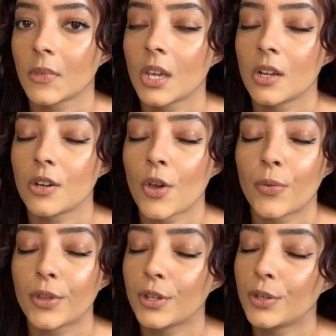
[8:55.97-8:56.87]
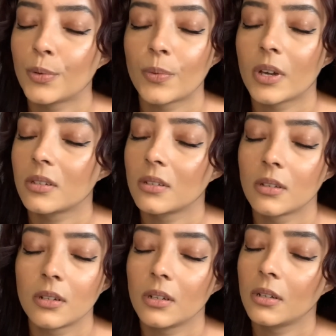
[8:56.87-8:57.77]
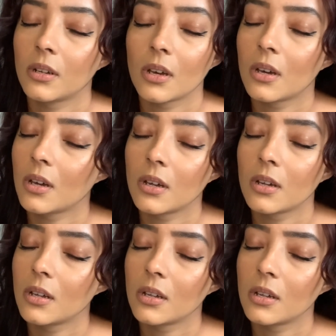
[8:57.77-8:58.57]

Know that you are good enough.